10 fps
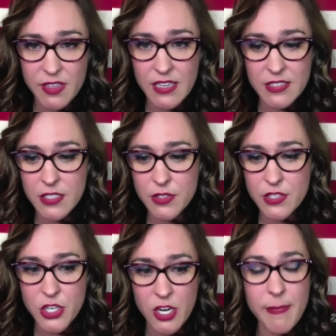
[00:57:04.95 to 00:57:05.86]
We've got
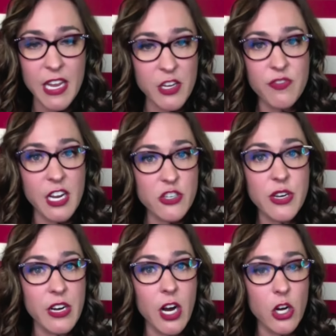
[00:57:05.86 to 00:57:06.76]
to start
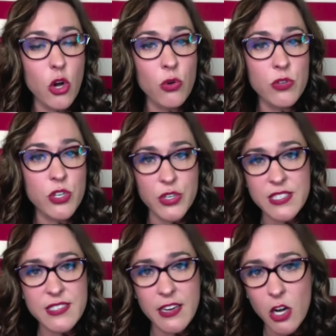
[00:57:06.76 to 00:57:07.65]
manufacturing our own
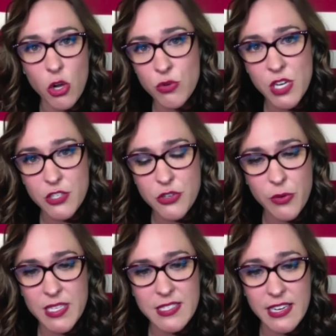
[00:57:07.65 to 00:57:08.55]
goods in our own
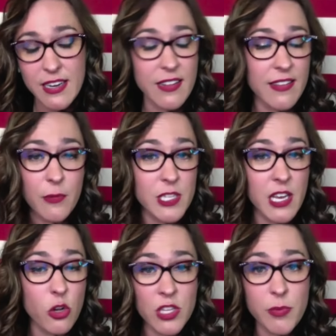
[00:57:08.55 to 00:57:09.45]
country once again. And that will
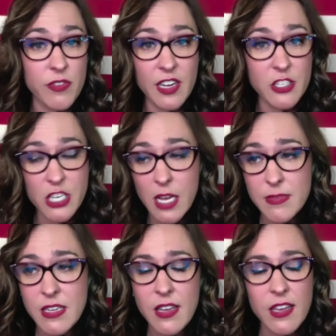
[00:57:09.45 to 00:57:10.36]
not only provide
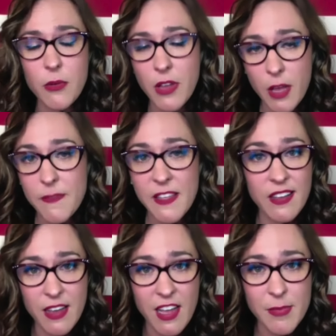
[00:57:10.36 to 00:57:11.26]
jobs, it will help
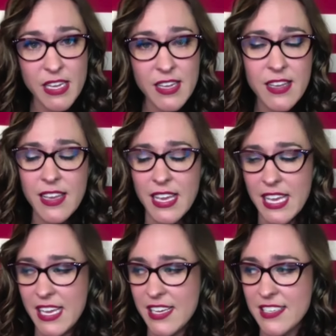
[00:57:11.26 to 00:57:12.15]
the economy,
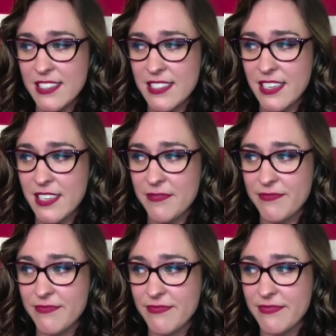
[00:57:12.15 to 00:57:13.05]

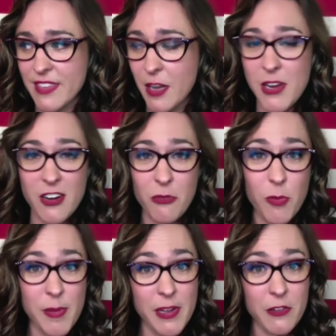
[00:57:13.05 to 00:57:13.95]
and
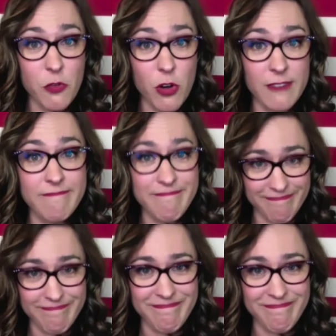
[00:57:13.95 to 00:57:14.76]
America will be better for it.